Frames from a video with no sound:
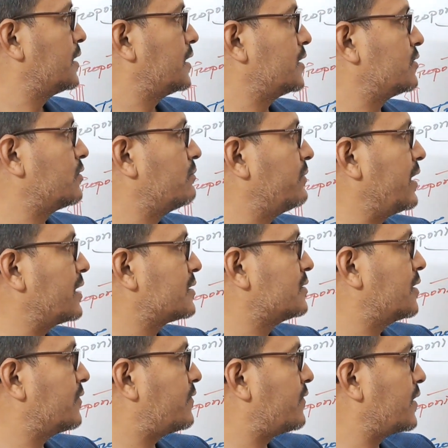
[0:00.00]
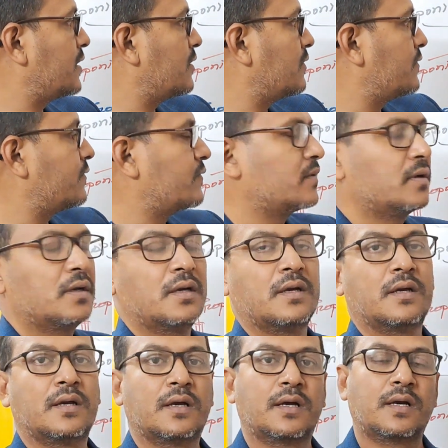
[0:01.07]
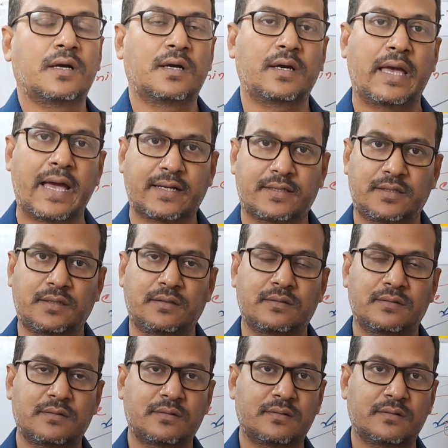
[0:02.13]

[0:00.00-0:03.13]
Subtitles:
it will make the free of actin.